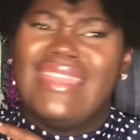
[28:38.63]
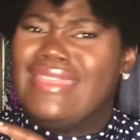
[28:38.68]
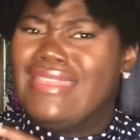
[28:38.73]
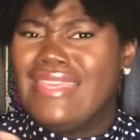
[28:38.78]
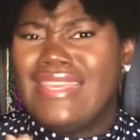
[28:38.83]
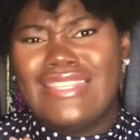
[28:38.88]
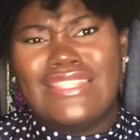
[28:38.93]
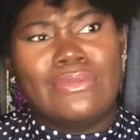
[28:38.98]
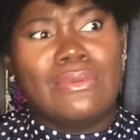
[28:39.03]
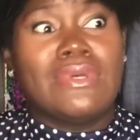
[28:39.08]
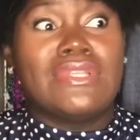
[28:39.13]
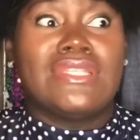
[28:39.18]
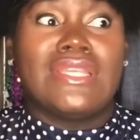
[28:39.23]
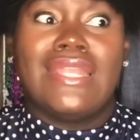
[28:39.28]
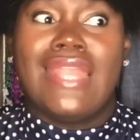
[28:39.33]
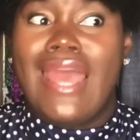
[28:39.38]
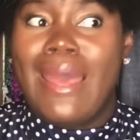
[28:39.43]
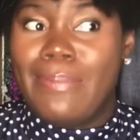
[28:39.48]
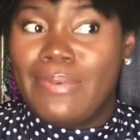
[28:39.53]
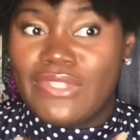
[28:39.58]
This was
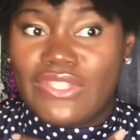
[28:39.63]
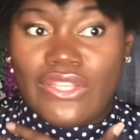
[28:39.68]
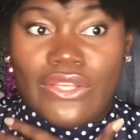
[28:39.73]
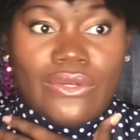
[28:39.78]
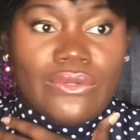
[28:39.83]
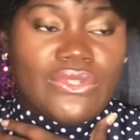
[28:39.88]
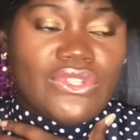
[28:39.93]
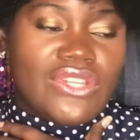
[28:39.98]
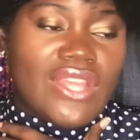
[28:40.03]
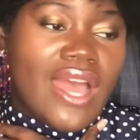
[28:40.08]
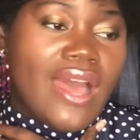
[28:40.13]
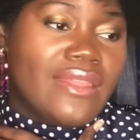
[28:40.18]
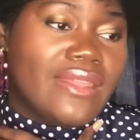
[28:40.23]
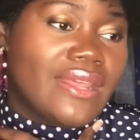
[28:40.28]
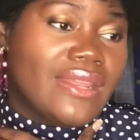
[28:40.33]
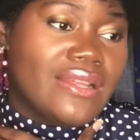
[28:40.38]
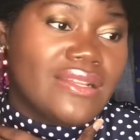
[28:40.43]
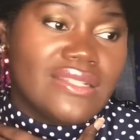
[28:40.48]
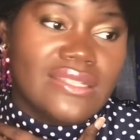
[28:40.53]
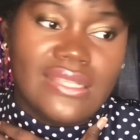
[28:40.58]
an episode, child,
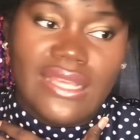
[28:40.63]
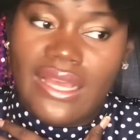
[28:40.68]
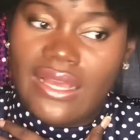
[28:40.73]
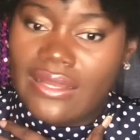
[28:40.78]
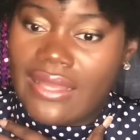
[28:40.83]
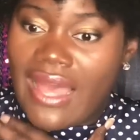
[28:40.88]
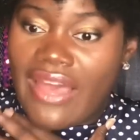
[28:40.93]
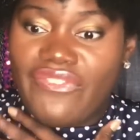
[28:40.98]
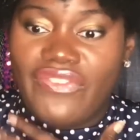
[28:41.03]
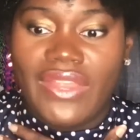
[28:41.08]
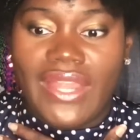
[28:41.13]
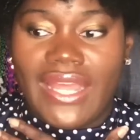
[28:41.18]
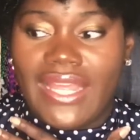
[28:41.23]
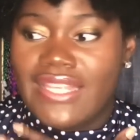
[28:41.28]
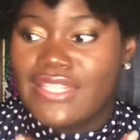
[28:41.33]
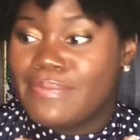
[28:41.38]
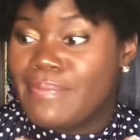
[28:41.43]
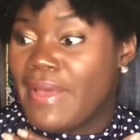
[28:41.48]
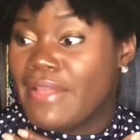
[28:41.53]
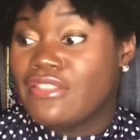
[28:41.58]
that untucked. I feel
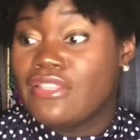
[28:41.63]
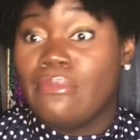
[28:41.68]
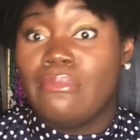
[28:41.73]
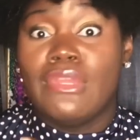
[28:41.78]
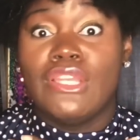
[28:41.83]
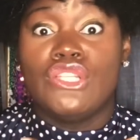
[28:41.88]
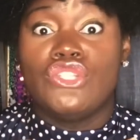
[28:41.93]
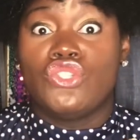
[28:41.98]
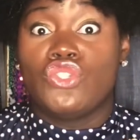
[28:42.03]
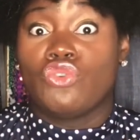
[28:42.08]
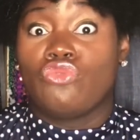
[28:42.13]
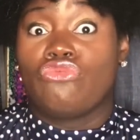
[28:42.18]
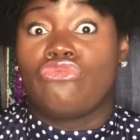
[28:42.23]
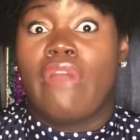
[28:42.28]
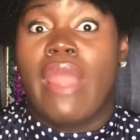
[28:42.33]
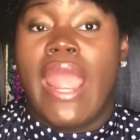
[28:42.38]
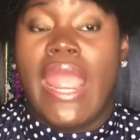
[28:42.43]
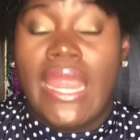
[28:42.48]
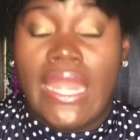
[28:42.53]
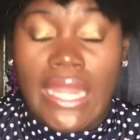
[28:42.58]
like it's about to be
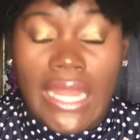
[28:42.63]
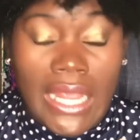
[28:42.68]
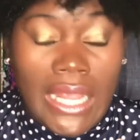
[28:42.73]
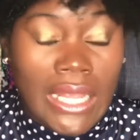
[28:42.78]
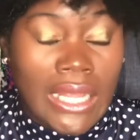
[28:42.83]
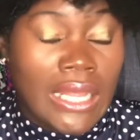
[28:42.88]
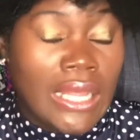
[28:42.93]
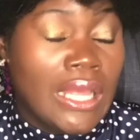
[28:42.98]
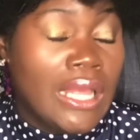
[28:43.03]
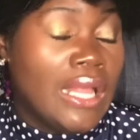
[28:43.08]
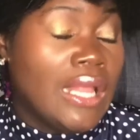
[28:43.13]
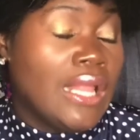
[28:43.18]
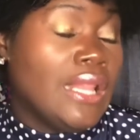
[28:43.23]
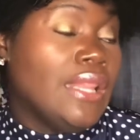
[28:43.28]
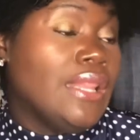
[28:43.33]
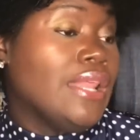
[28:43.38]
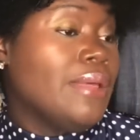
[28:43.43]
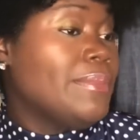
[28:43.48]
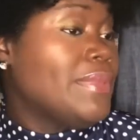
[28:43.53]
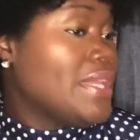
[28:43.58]
draining.
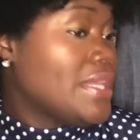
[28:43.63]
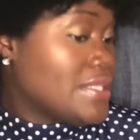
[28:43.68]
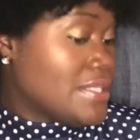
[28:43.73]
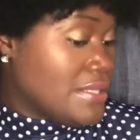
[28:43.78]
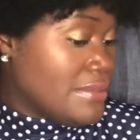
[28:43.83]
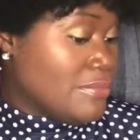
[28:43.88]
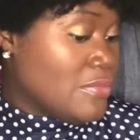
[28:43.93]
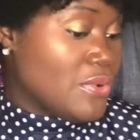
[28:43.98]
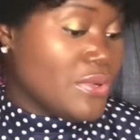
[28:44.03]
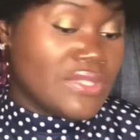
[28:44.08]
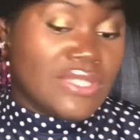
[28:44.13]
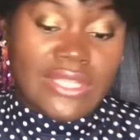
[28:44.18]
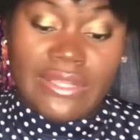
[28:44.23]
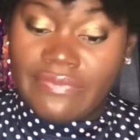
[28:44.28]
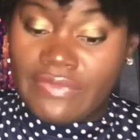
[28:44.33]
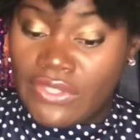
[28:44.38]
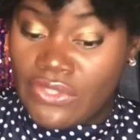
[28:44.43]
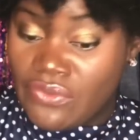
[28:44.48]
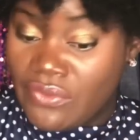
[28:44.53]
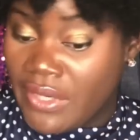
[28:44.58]
Let me get some more
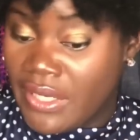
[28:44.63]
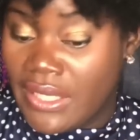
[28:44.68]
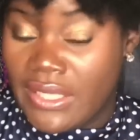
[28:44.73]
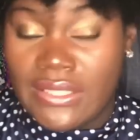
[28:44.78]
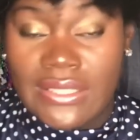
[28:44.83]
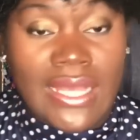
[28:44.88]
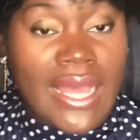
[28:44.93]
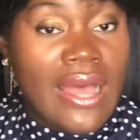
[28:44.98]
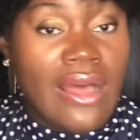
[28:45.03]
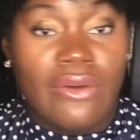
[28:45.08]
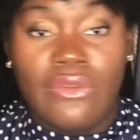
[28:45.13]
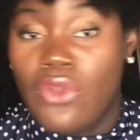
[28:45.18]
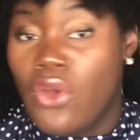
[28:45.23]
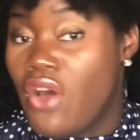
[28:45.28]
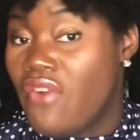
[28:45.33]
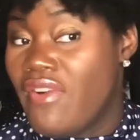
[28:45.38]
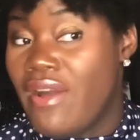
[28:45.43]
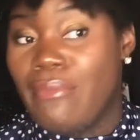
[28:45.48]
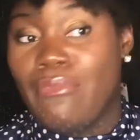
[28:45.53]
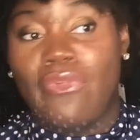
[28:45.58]
stuff to drink, because I don't
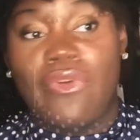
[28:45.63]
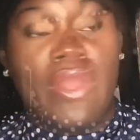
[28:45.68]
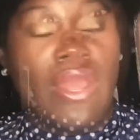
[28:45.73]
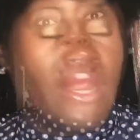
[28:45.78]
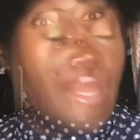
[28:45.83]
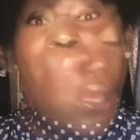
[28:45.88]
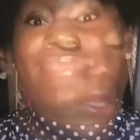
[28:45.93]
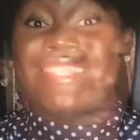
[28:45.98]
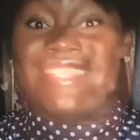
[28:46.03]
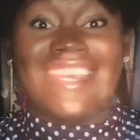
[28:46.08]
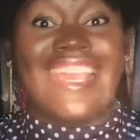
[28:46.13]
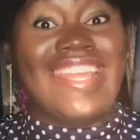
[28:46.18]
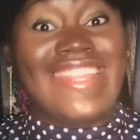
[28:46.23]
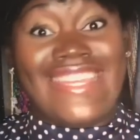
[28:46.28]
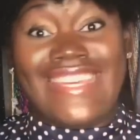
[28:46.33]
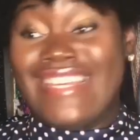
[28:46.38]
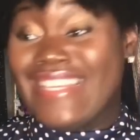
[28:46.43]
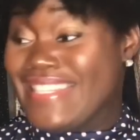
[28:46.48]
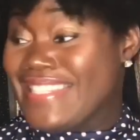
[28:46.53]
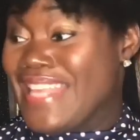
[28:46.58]
know if I'm so ready. So I'm going to say
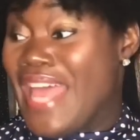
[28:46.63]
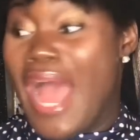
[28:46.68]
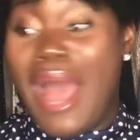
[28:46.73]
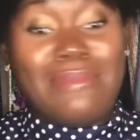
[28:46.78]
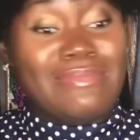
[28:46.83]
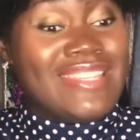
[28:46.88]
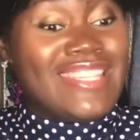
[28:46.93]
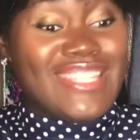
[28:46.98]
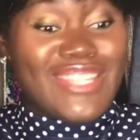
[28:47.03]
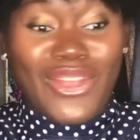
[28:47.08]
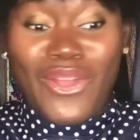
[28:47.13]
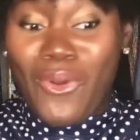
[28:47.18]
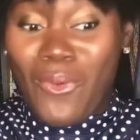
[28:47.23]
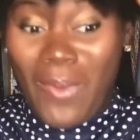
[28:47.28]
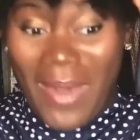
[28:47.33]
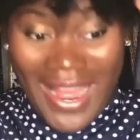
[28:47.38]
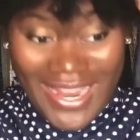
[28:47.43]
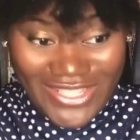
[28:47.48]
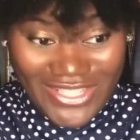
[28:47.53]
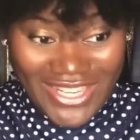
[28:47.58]
this. I'm
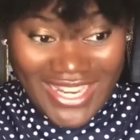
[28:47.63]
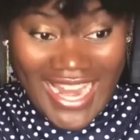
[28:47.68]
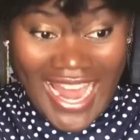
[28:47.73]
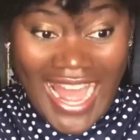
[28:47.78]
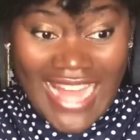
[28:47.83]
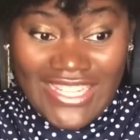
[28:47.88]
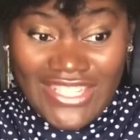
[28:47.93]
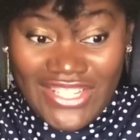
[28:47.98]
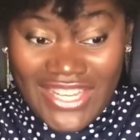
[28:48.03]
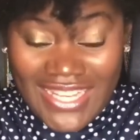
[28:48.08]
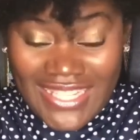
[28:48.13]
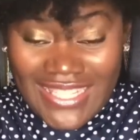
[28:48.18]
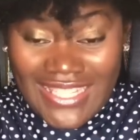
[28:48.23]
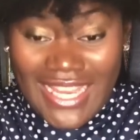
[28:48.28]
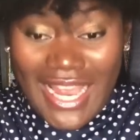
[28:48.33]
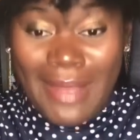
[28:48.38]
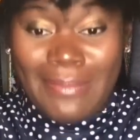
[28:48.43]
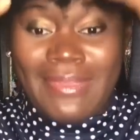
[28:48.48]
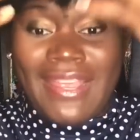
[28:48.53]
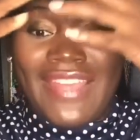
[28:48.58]
still watching. I just
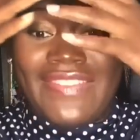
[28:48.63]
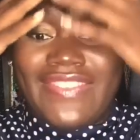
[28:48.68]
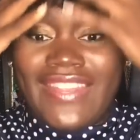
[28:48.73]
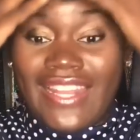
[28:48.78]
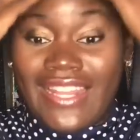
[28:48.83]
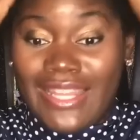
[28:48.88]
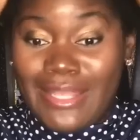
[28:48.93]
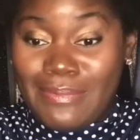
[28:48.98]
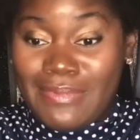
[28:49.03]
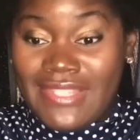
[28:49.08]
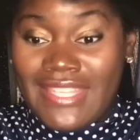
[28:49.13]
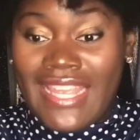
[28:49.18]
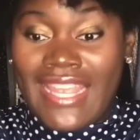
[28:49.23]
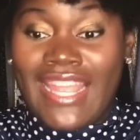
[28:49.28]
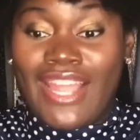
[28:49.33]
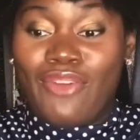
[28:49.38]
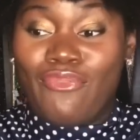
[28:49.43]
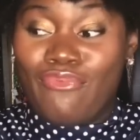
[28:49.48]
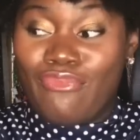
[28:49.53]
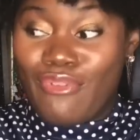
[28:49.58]
stopped after the lip
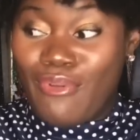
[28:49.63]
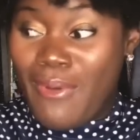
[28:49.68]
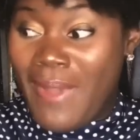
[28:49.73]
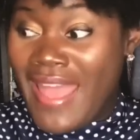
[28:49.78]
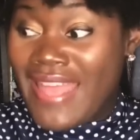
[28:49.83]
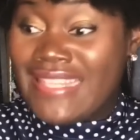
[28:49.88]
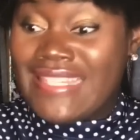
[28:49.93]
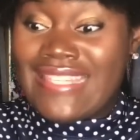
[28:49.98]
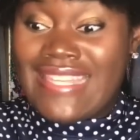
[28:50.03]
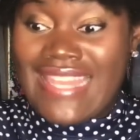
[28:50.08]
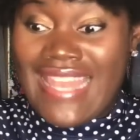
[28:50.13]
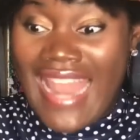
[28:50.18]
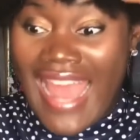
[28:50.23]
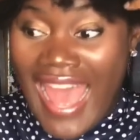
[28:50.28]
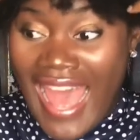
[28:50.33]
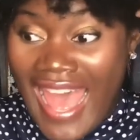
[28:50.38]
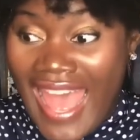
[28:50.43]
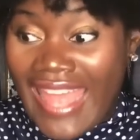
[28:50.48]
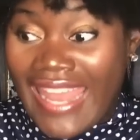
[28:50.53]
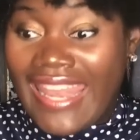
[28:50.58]
sync. Rue has
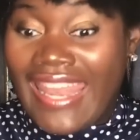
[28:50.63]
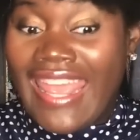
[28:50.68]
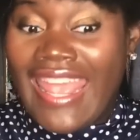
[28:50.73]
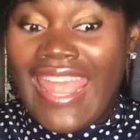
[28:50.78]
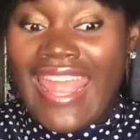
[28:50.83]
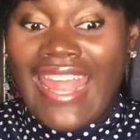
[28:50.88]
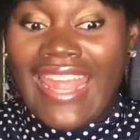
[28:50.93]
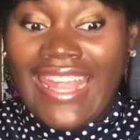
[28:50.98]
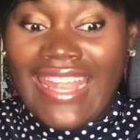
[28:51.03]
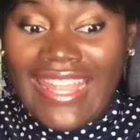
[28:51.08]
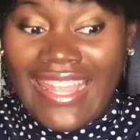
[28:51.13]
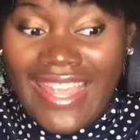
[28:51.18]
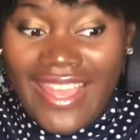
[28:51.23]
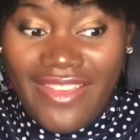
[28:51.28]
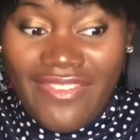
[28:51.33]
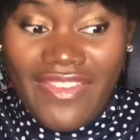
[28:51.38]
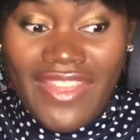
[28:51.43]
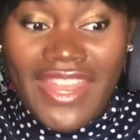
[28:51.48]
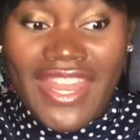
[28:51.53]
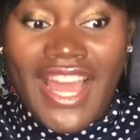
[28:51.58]
not
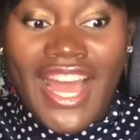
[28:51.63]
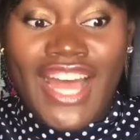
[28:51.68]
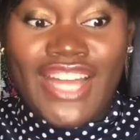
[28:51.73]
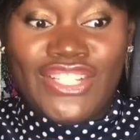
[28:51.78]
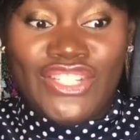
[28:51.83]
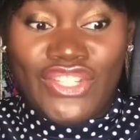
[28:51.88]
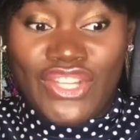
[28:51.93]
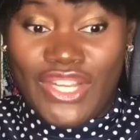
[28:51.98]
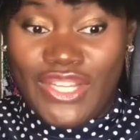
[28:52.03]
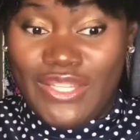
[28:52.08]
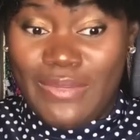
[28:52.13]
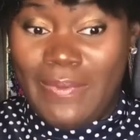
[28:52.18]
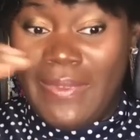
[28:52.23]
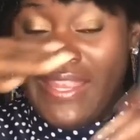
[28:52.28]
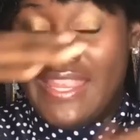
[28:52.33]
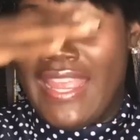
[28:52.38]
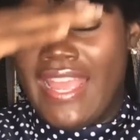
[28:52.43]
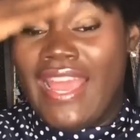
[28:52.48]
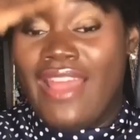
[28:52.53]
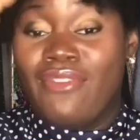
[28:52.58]
given a
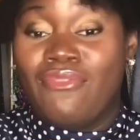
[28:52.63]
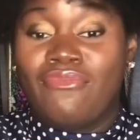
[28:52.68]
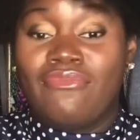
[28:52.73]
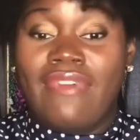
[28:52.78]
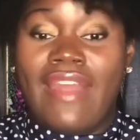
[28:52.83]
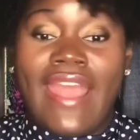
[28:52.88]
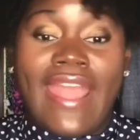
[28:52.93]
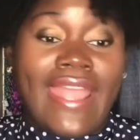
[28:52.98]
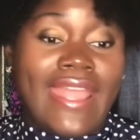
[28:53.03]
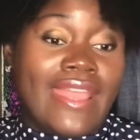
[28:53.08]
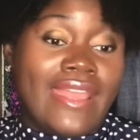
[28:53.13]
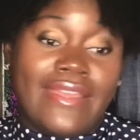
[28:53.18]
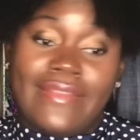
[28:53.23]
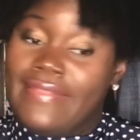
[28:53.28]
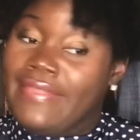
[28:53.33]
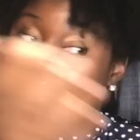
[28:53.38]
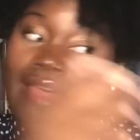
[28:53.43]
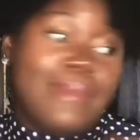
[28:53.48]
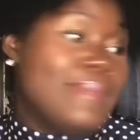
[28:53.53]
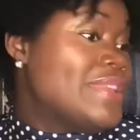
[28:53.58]
judgment yet, right?
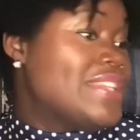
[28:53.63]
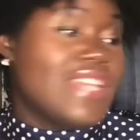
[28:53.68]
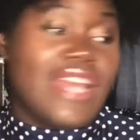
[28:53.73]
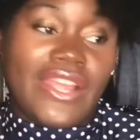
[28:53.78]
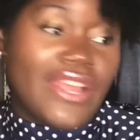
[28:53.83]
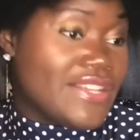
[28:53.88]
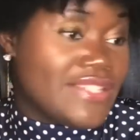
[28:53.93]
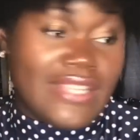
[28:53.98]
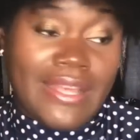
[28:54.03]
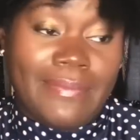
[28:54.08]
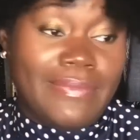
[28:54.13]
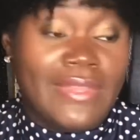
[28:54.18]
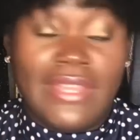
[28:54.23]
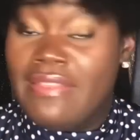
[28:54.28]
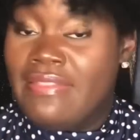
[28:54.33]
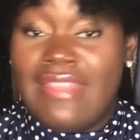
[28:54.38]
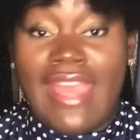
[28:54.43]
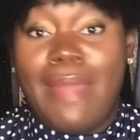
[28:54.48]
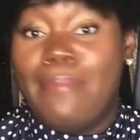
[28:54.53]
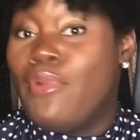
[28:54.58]
Let me tell y'all
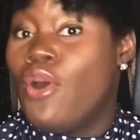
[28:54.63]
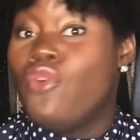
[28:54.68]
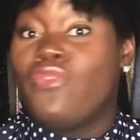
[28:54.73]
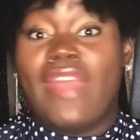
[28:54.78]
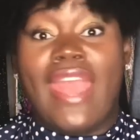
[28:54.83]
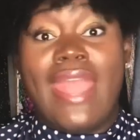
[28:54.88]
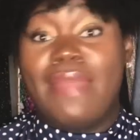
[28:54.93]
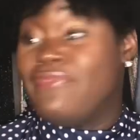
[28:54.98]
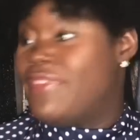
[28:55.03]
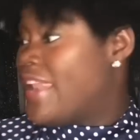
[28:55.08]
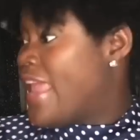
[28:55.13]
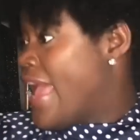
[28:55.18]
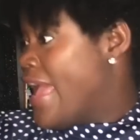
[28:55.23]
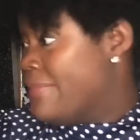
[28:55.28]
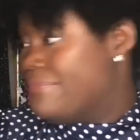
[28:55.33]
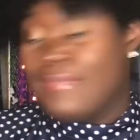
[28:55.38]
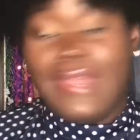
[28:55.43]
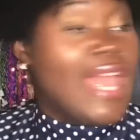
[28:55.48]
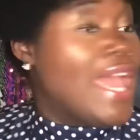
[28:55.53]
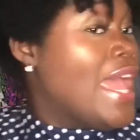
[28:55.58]
something. They both came for
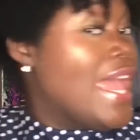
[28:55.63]
that.